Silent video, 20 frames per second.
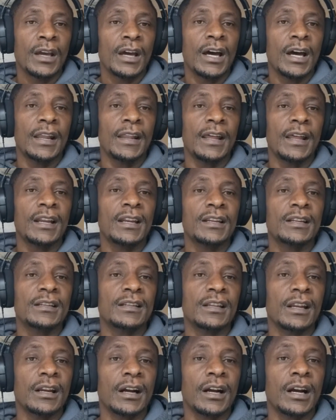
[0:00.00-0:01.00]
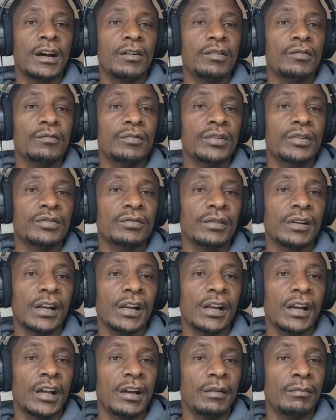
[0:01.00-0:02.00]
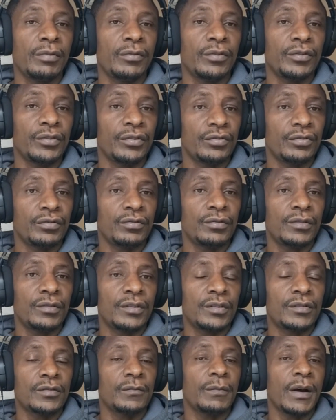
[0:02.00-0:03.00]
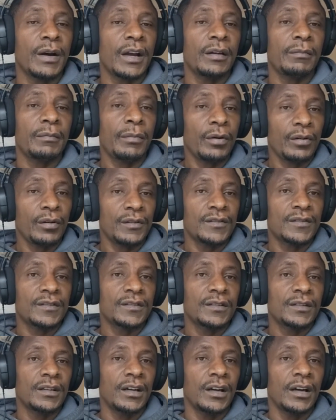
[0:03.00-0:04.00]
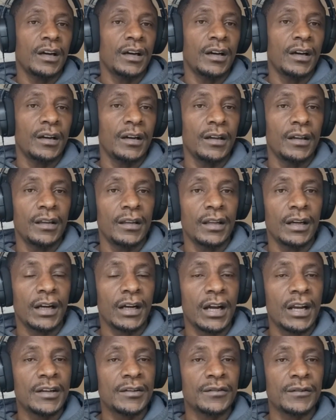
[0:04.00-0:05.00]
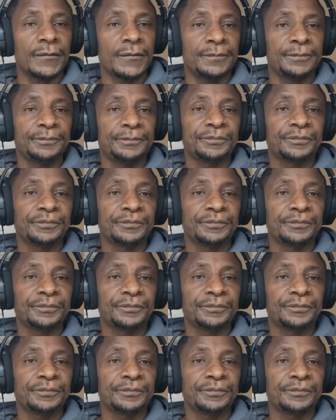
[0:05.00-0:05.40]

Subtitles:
and that is an account which will enable you to buy bonds in the country.